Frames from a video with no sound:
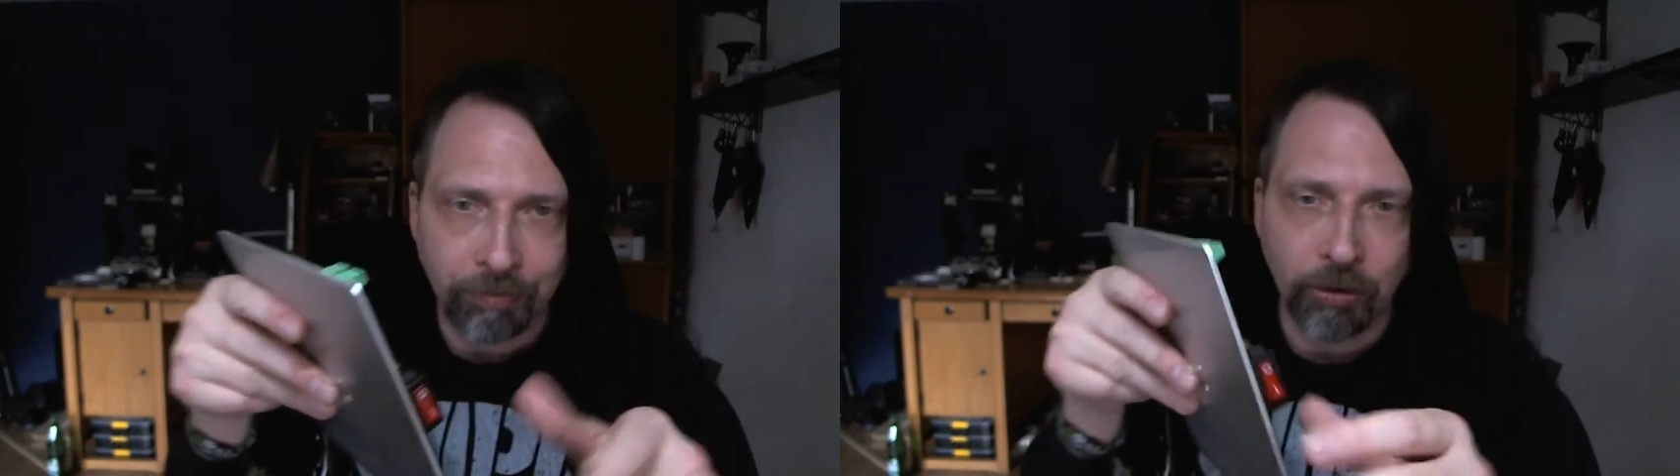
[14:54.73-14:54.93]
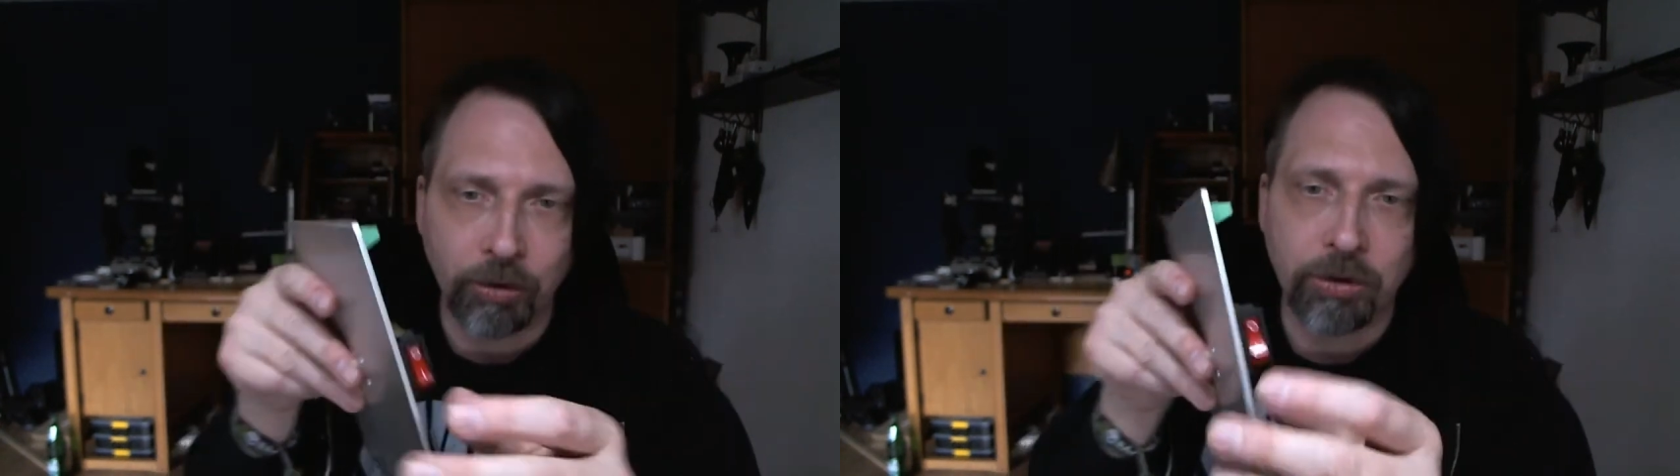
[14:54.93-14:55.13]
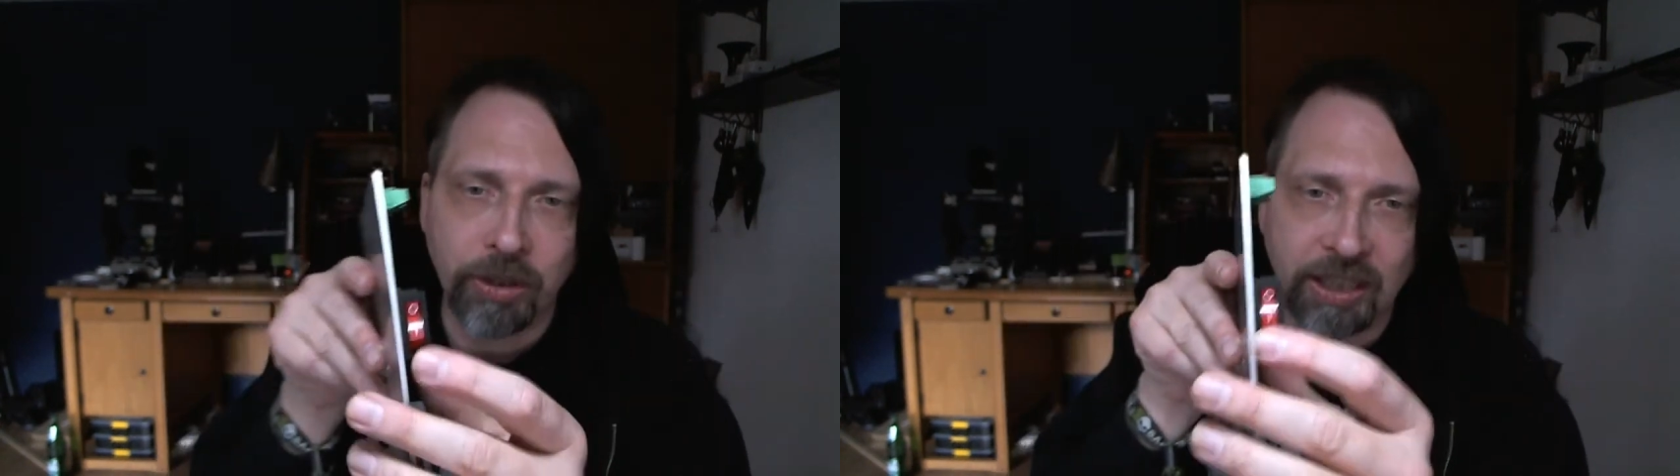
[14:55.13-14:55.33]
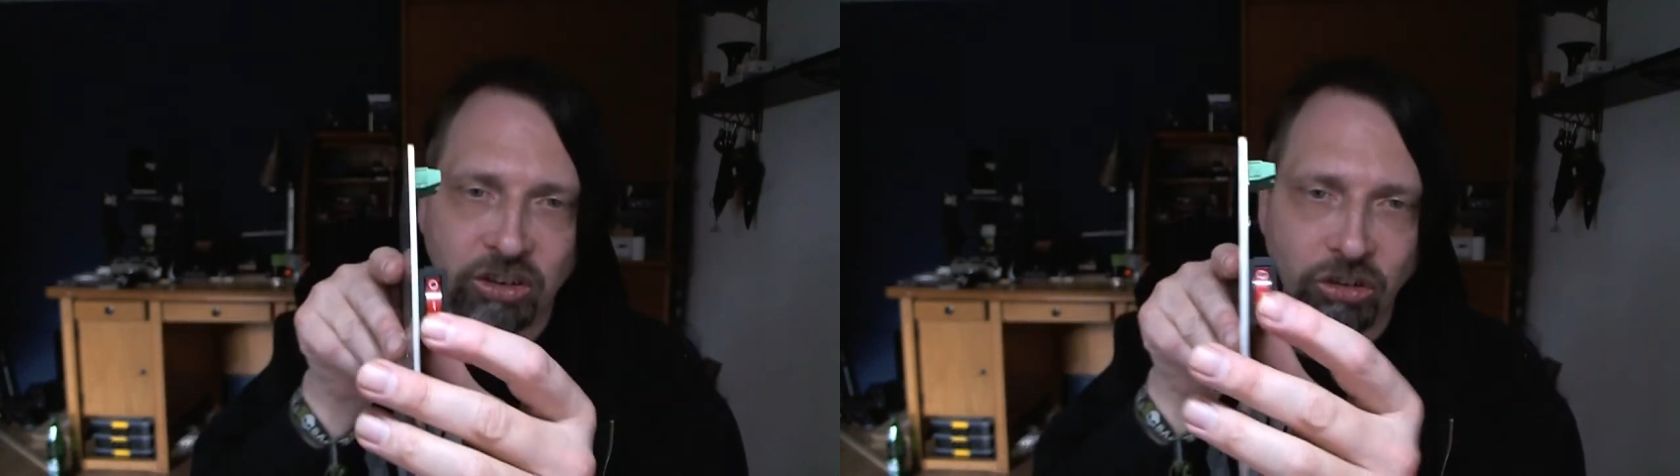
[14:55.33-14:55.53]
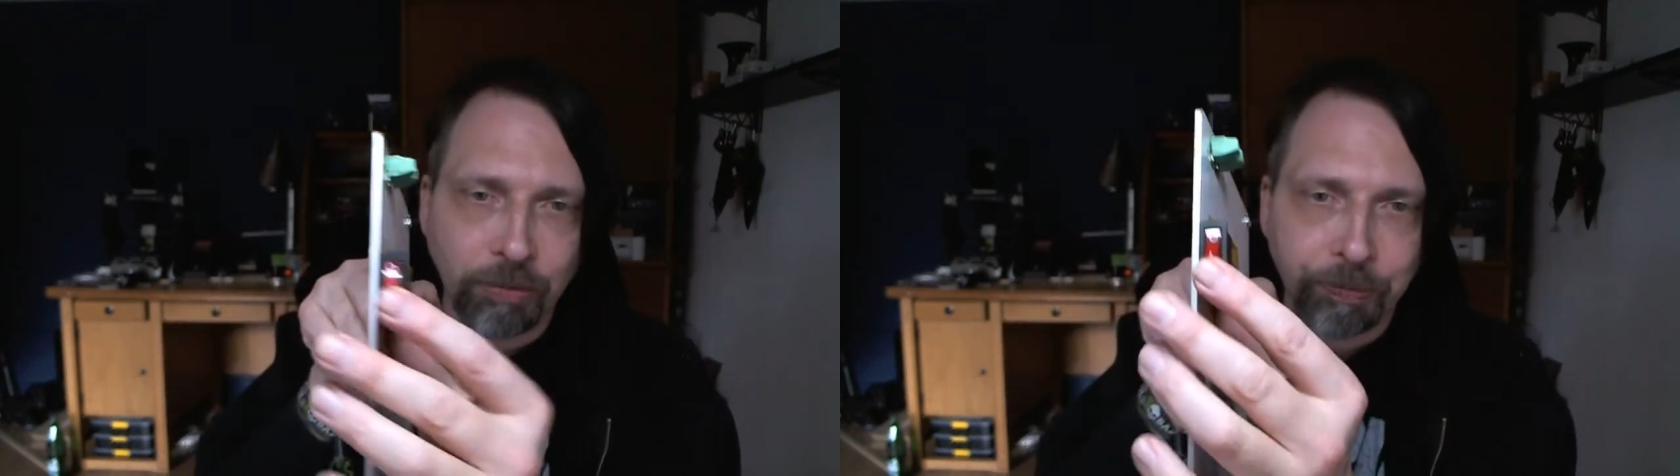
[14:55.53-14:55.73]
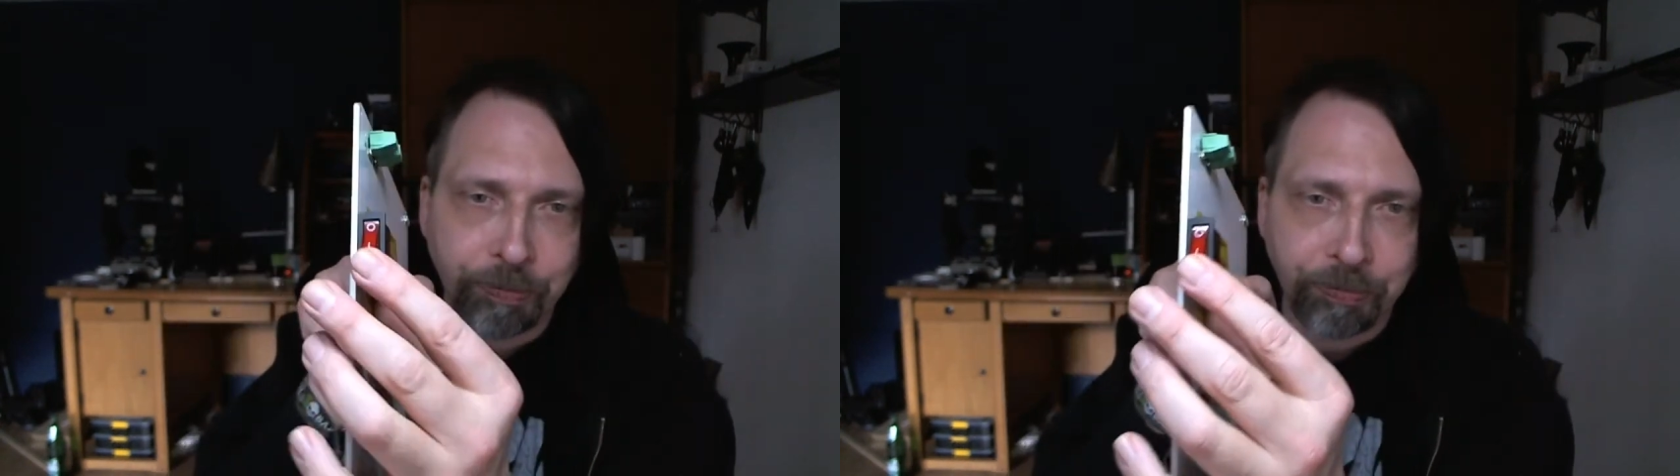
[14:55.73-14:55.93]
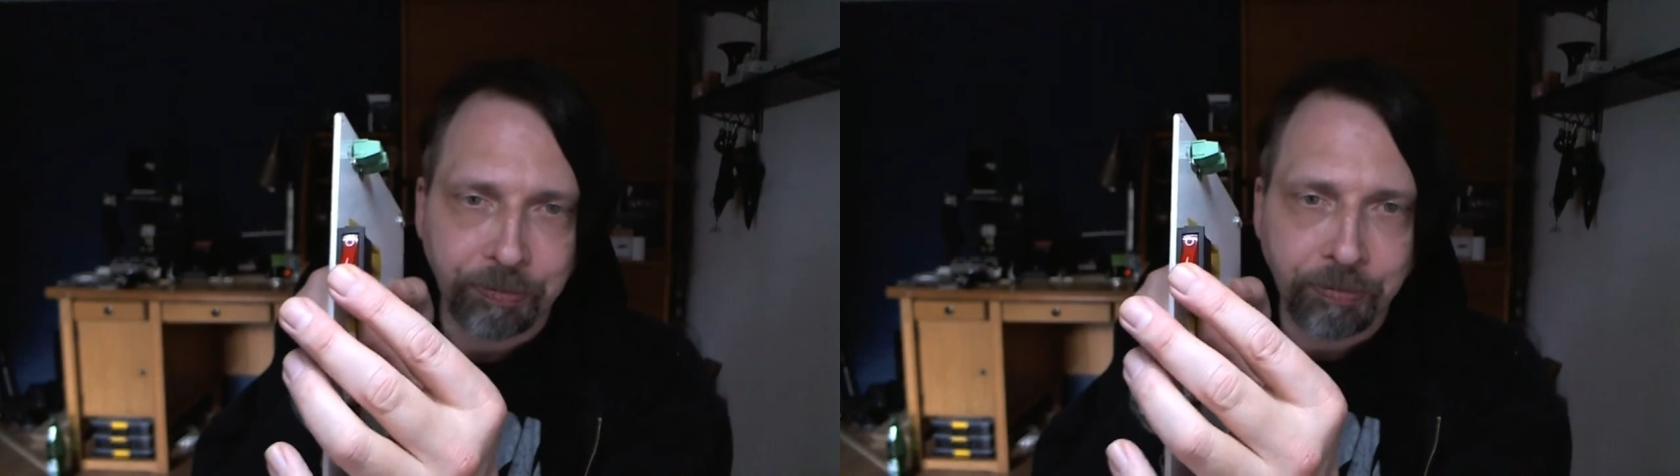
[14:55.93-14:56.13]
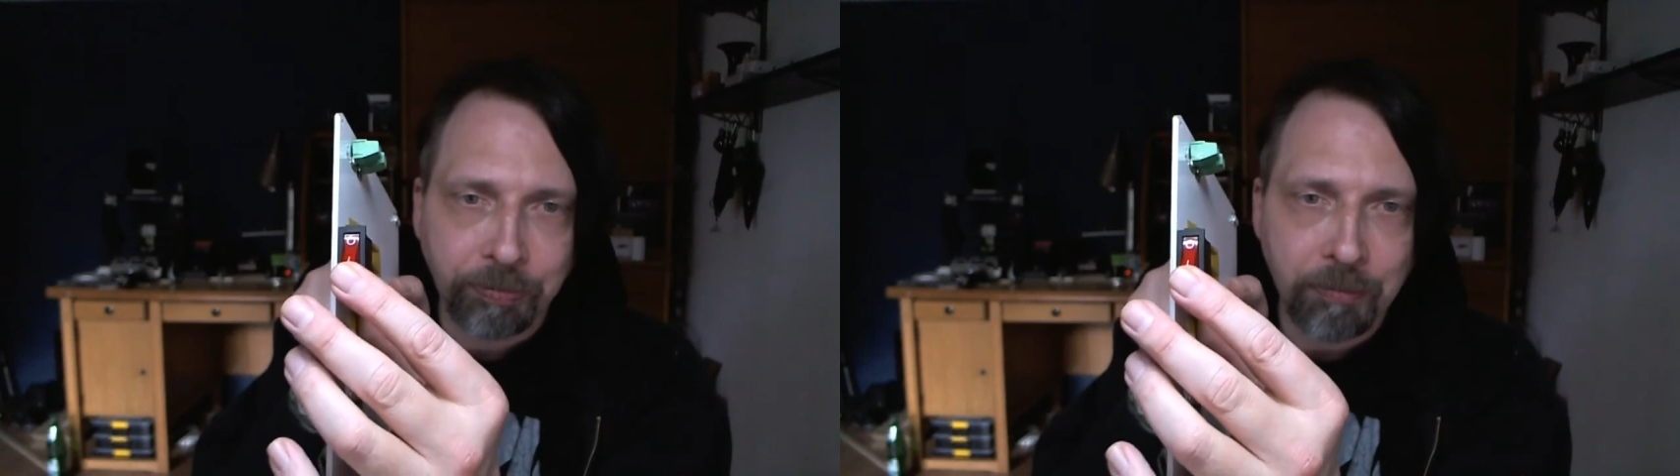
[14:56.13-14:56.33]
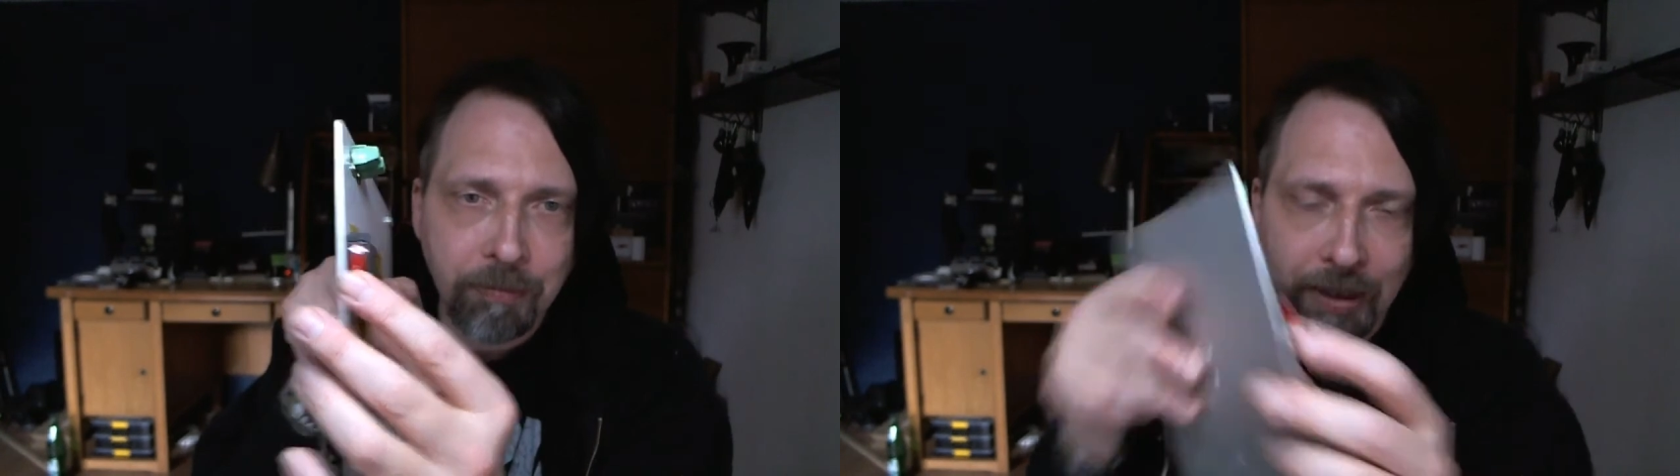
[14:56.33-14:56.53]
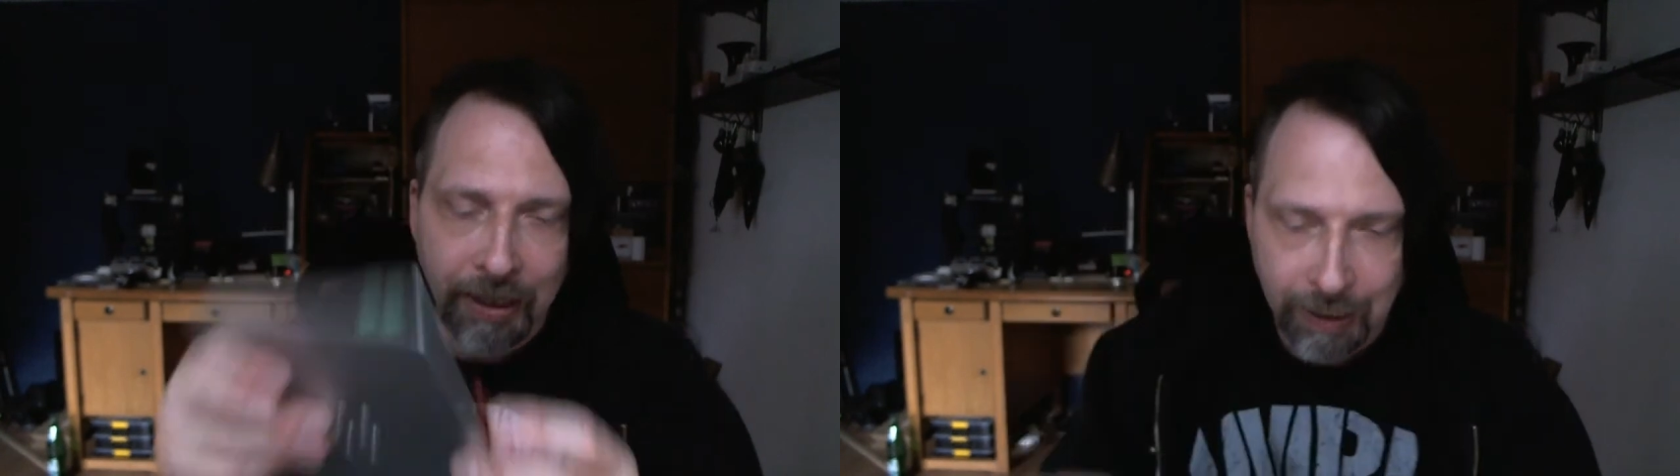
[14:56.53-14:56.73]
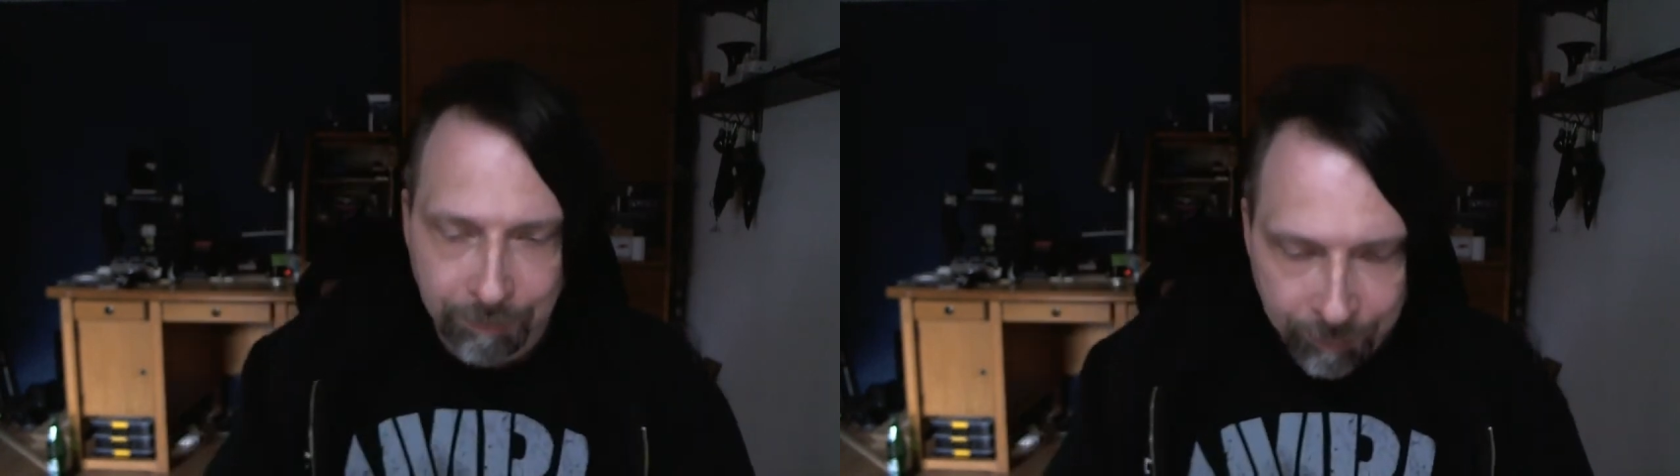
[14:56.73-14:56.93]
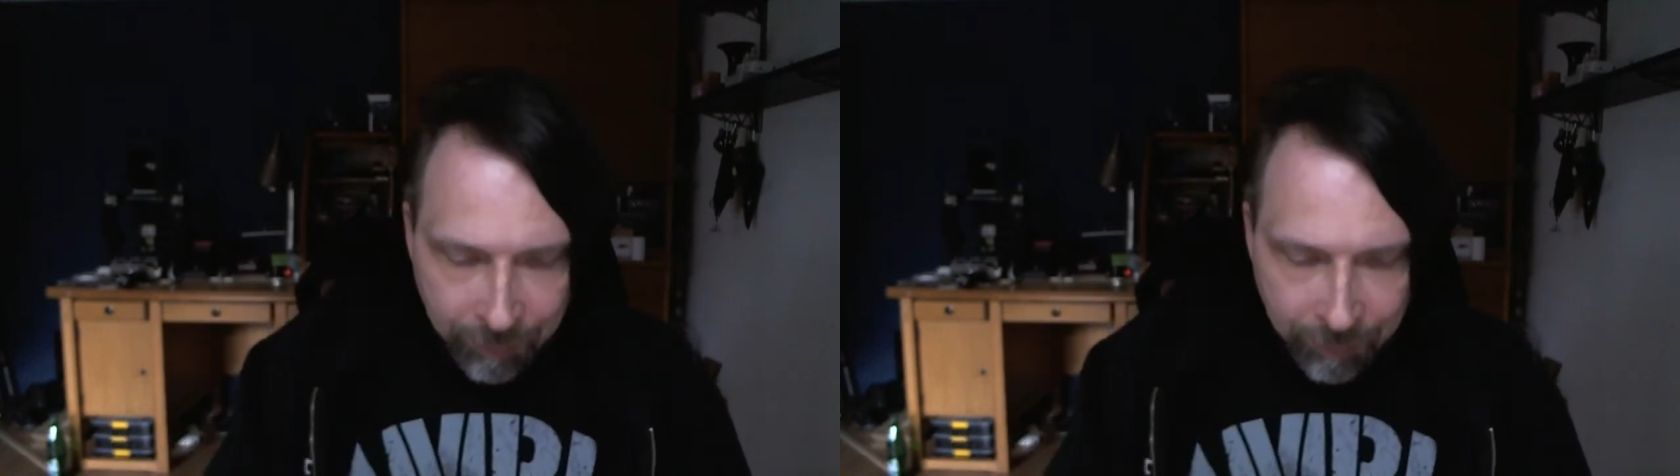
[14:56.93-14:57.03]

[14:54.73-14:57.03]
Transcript: no connection. Yeah.